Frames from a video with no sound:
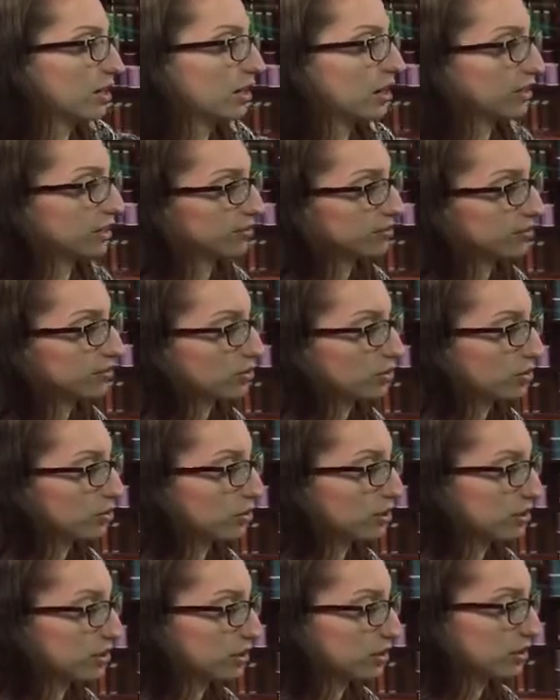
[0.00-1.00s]
I have, hold
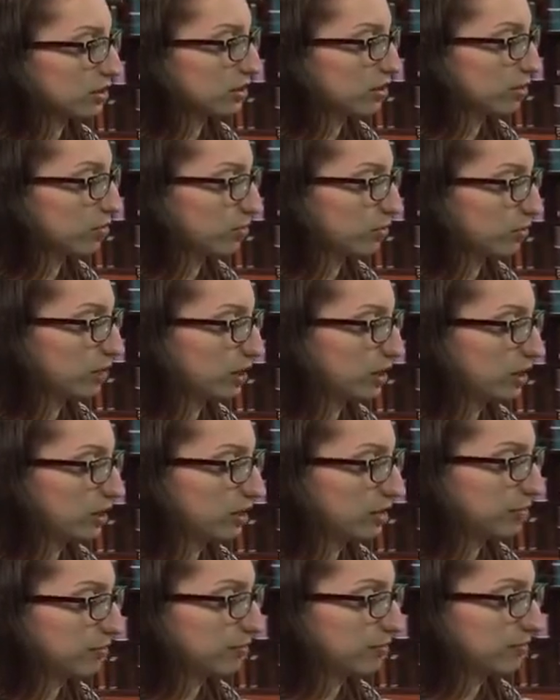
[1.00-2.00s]
on a second. We,
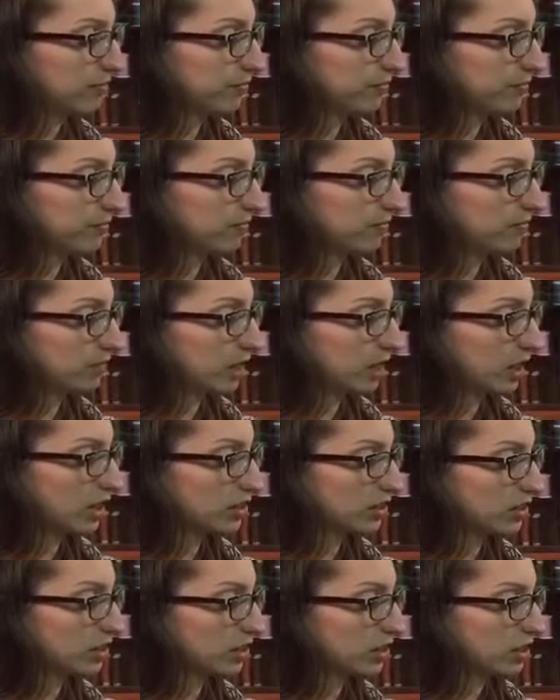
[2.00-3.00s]
um, I
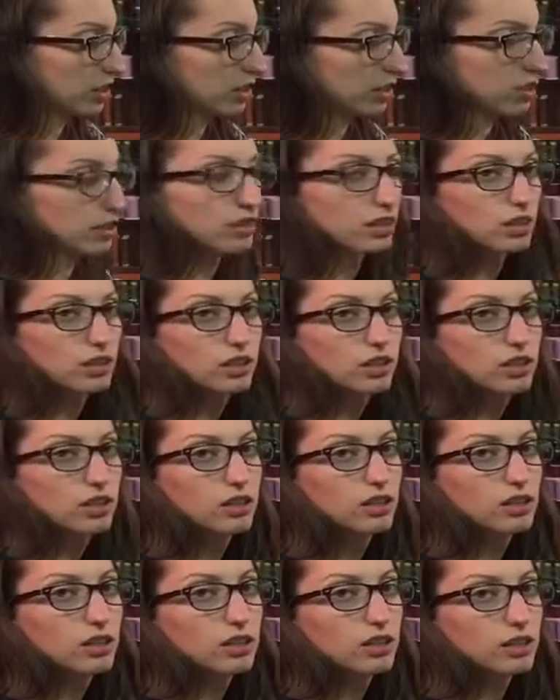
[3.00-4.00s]
just started
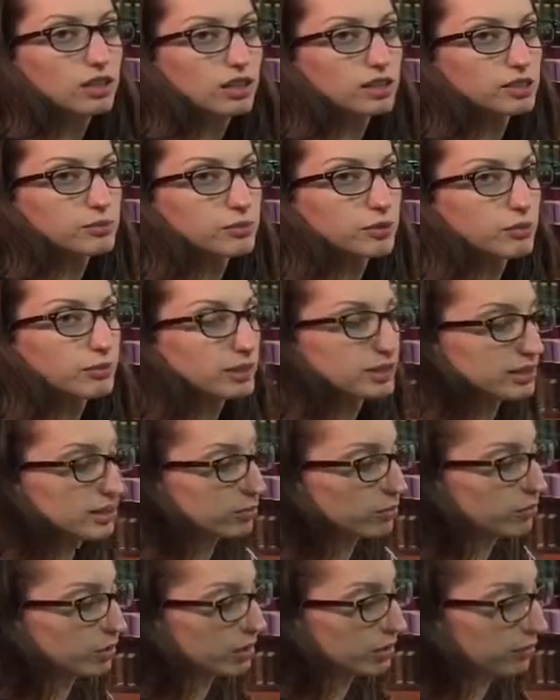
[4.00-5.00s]

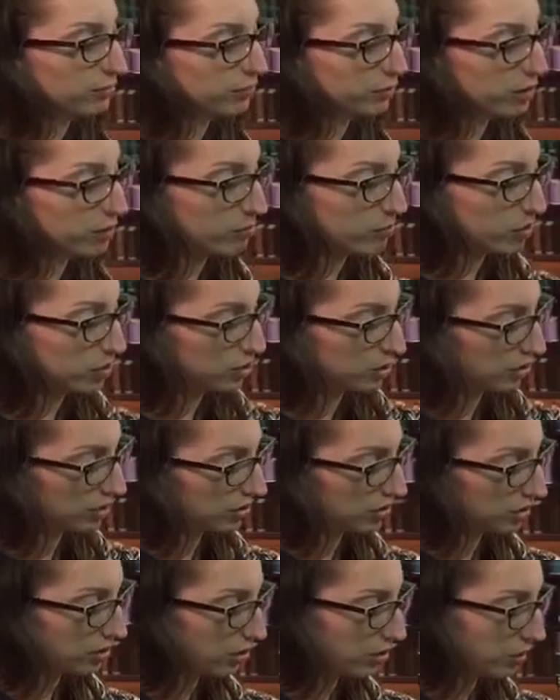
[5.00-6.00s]
experimenting with free-motion
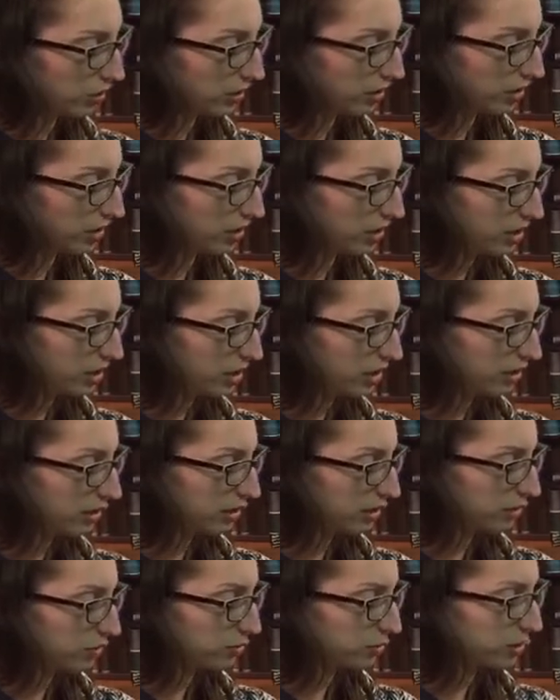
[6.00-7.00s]
sewing and
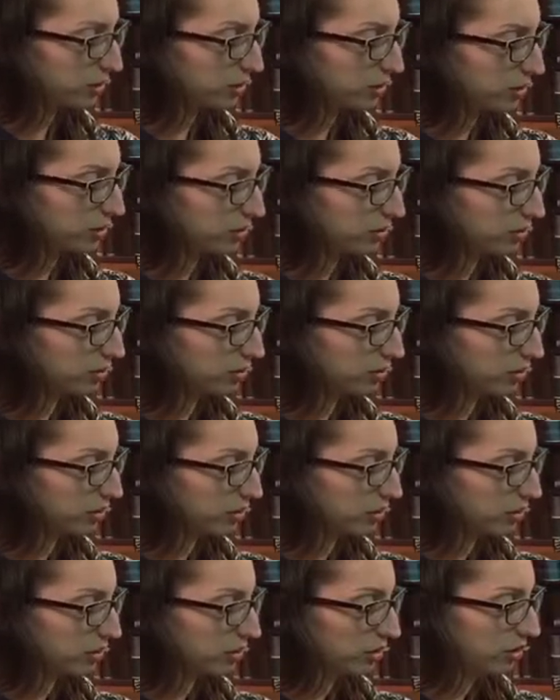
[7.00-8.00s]
that's where you're
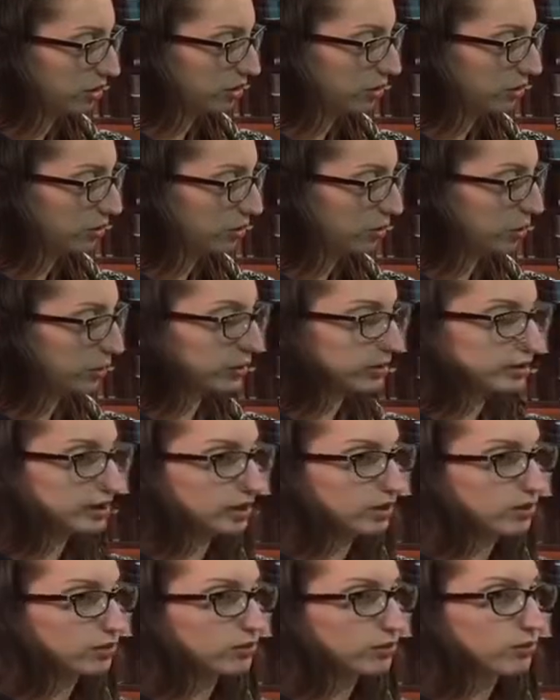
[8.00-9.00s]

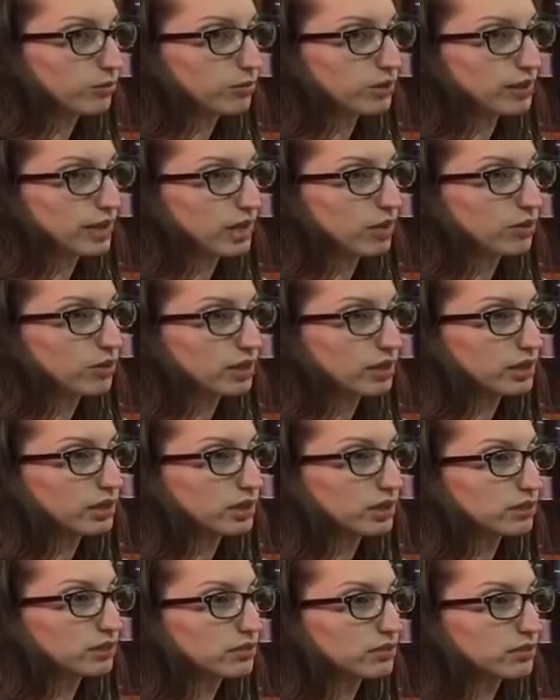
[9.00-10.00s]
quilting without like
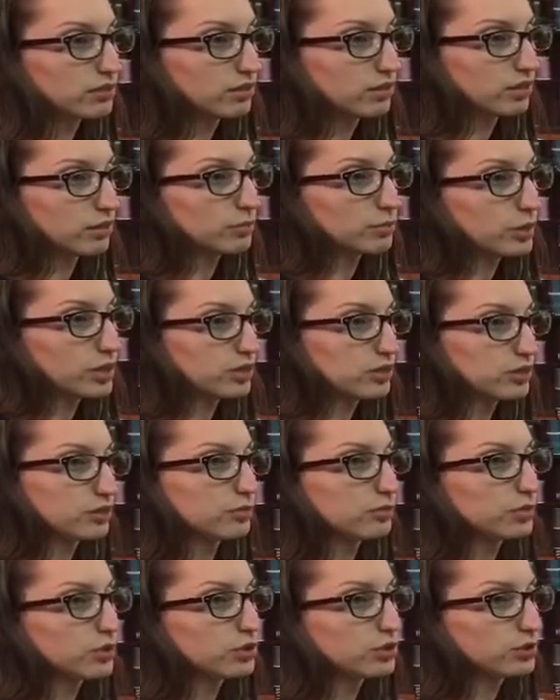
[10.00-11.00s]
a, a presser
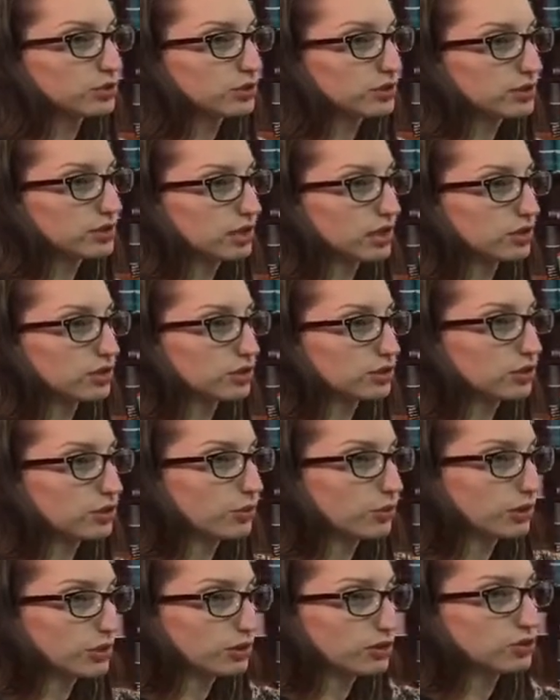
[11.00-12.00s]
foot so it's not just
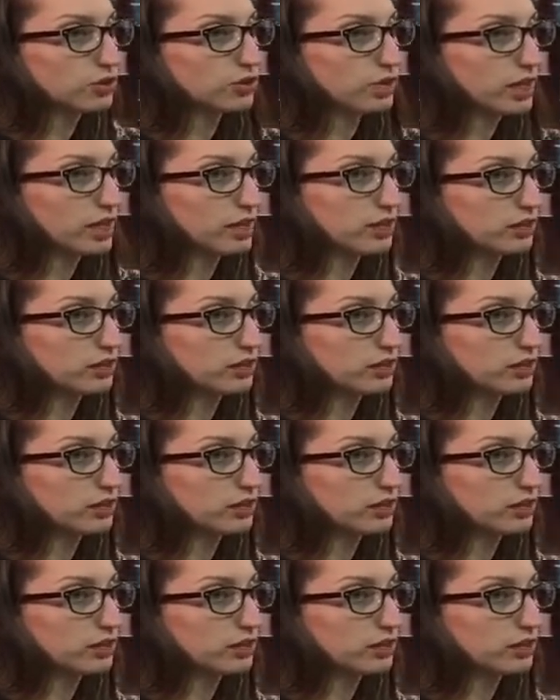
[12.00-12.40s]
going straight.